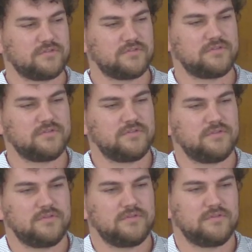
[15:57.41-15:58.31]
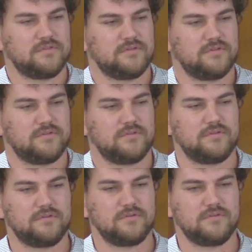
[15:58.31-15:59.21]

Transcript: Nobody speaks.